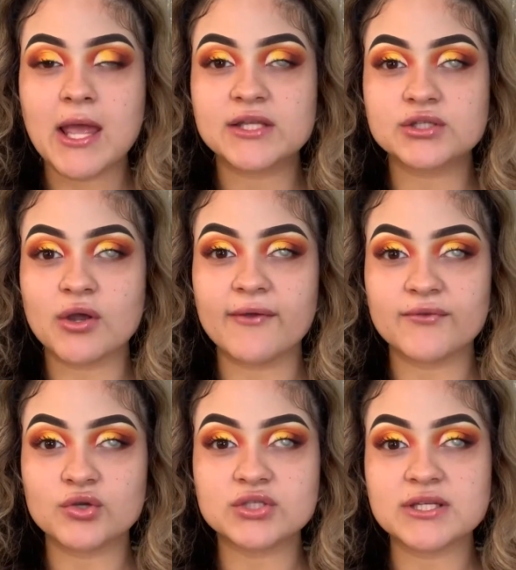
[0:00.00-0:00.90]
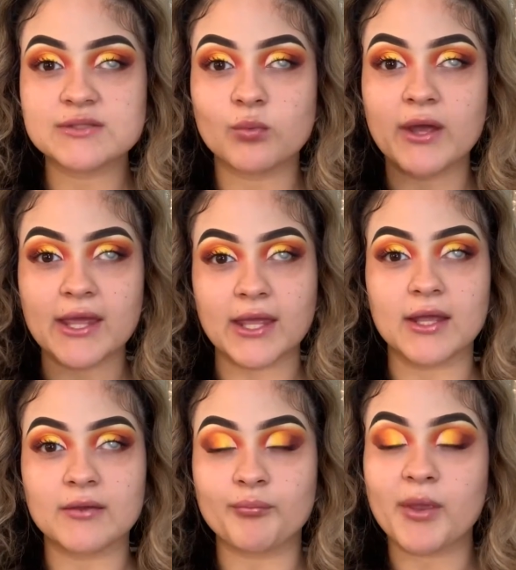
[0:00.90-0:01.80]
So if you just wait,
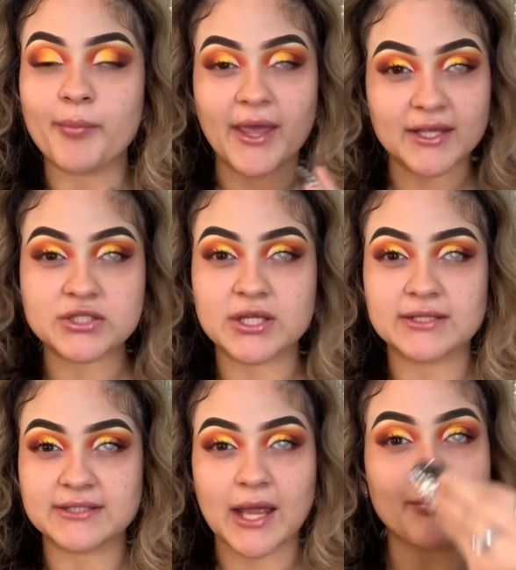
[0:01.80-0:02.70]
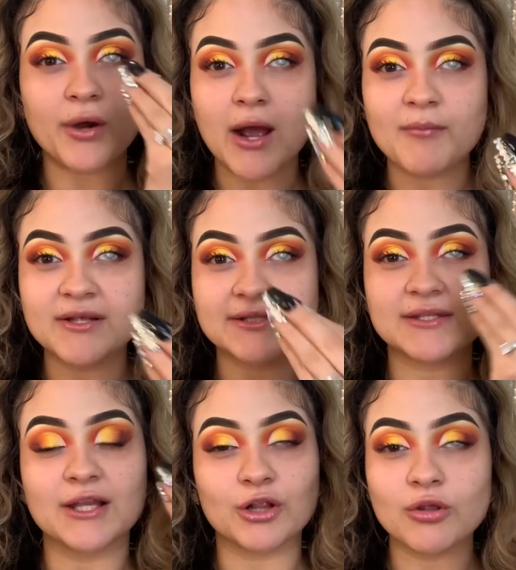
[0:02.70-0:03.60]
be patient. I promise
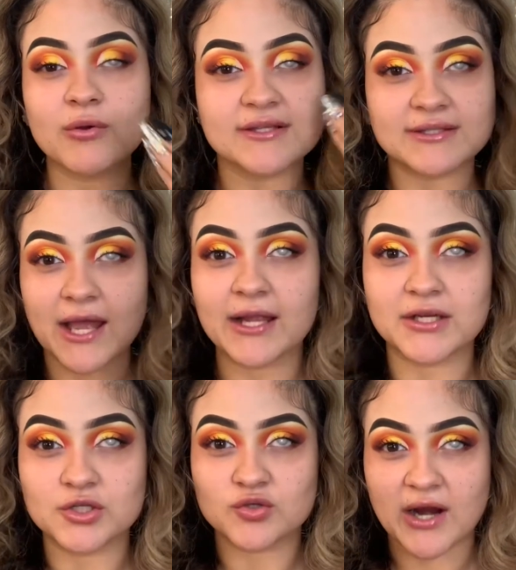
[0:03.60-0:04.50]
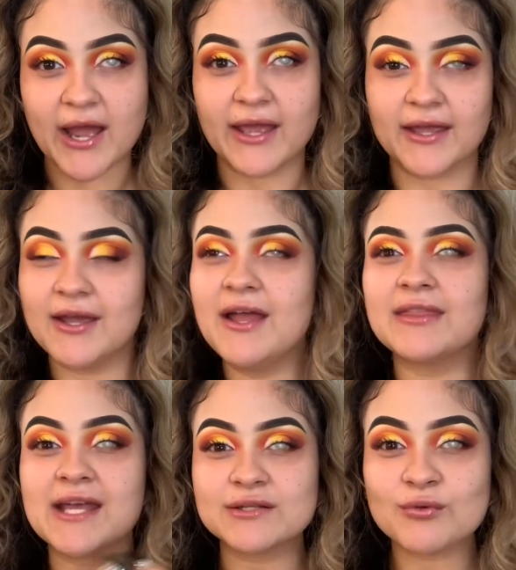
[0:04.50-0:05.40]
the glue is not gonna dry.
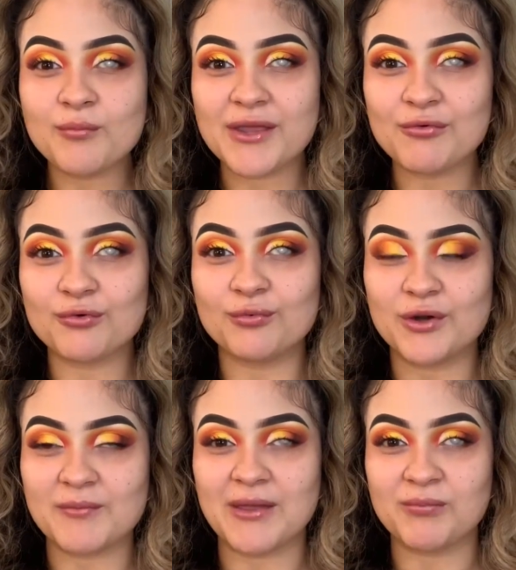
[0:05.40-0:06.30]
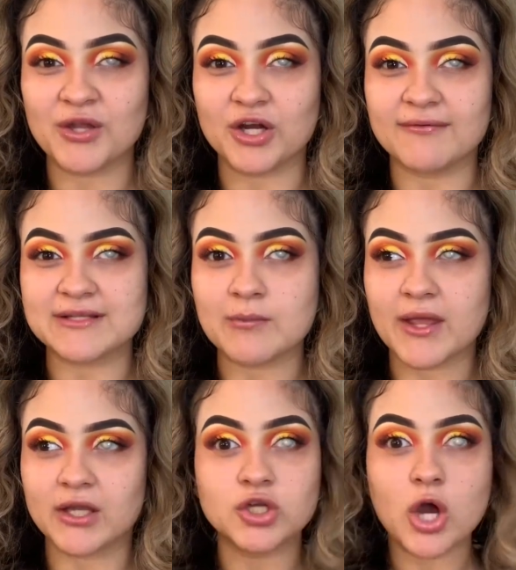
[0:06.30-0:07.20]
That's what would make me nervous. I'm
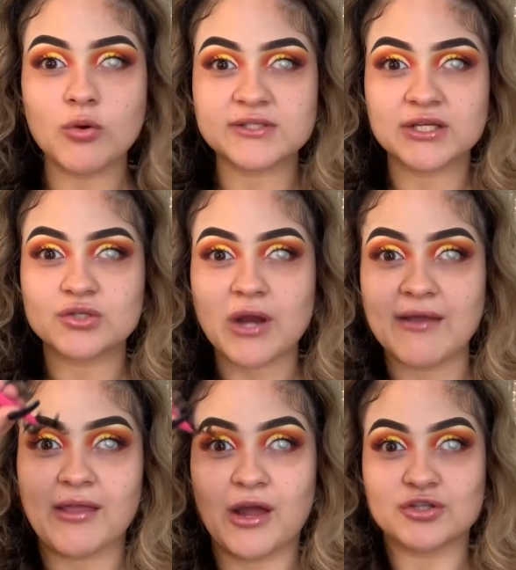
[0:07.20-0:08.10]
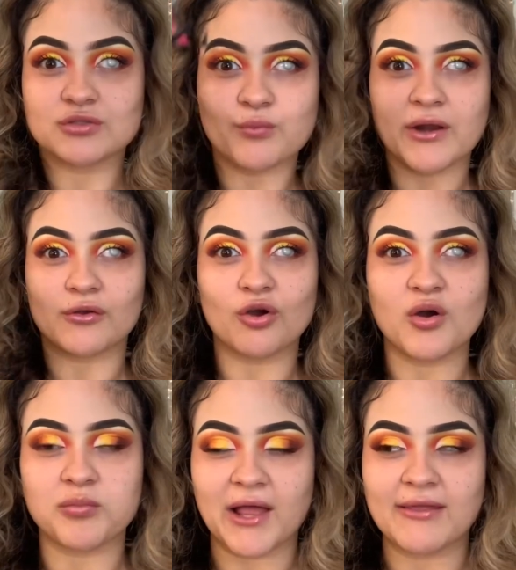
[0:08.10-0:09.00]
like, no, it's gonna dry. Like I just want to
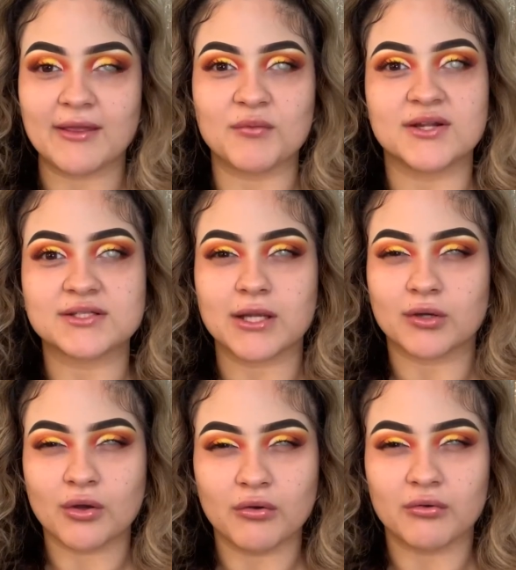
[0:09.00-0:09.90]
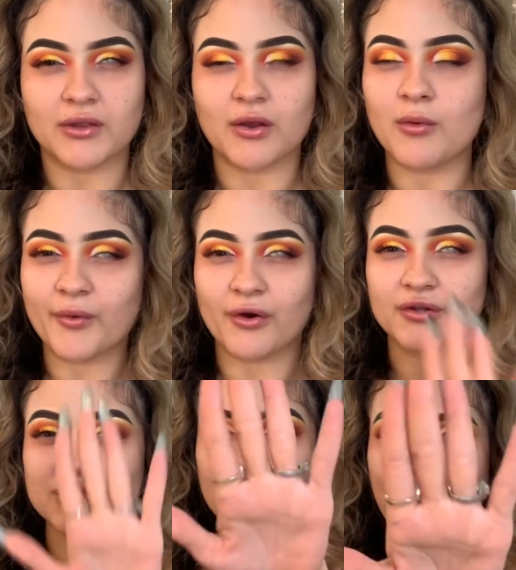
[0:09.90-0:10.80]
go apply them, and it's like, no, like homegirl,
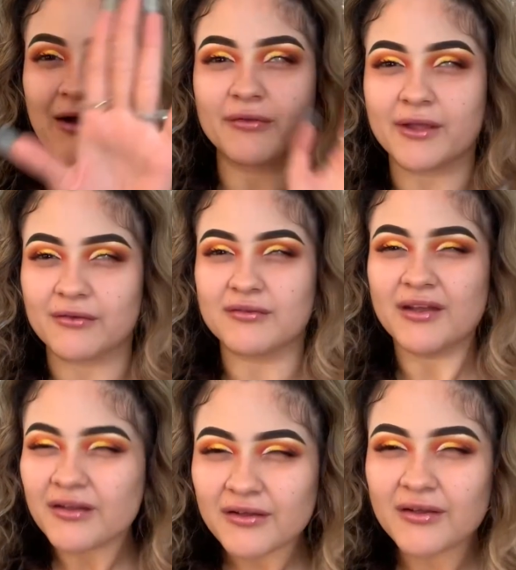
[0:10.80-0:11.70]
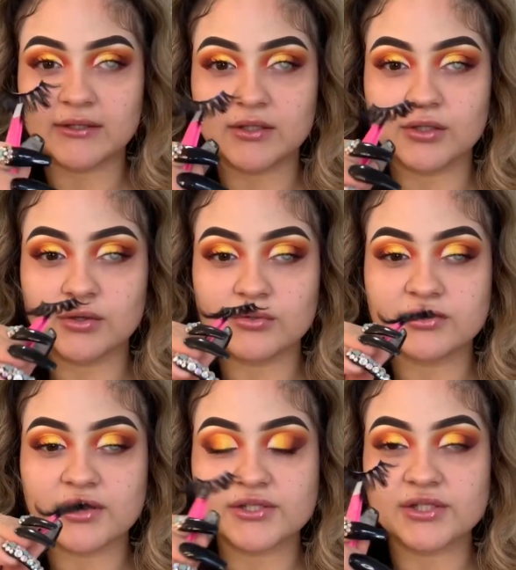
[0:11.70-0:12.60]
chill out. Like the glue
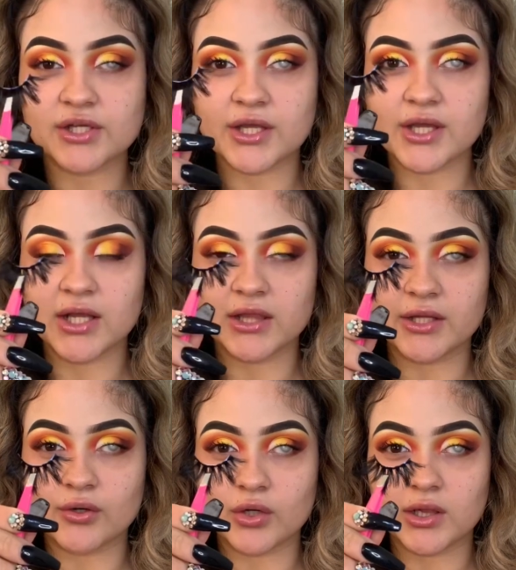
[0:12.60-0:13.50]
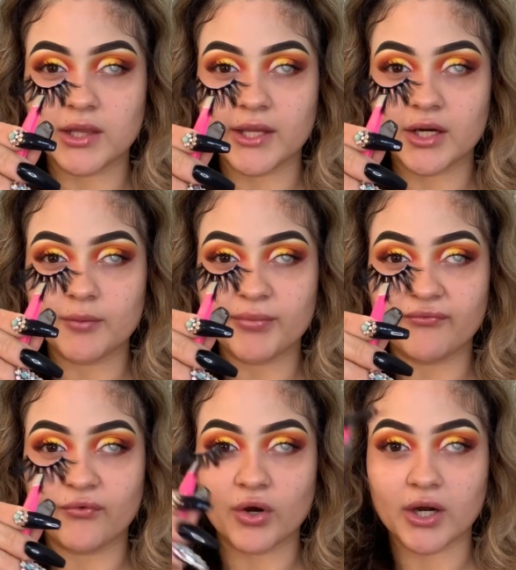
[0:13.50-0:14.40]
starts looking a little clear
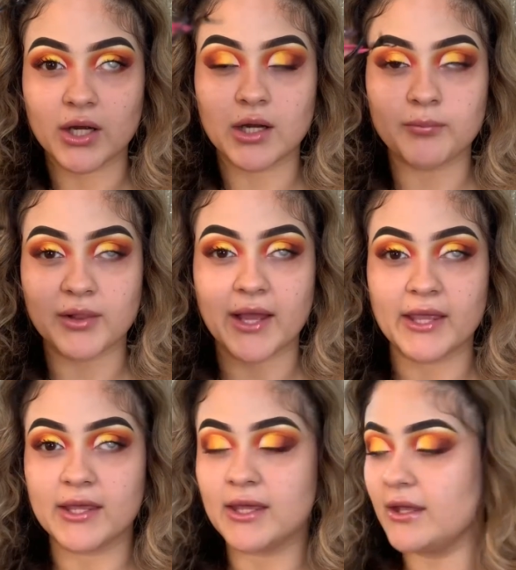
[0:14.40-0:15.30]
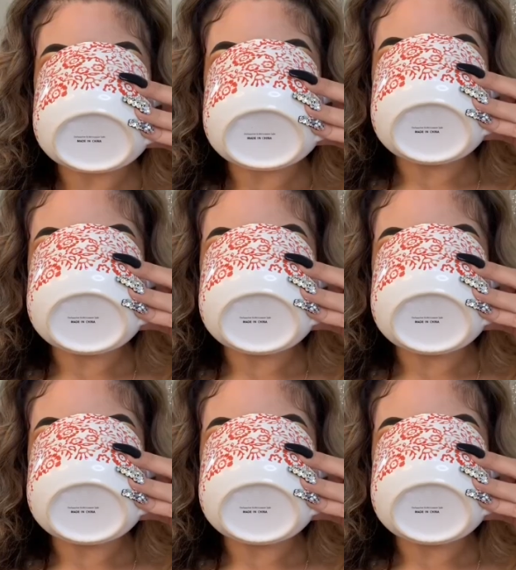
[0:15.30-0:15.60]
before applying it.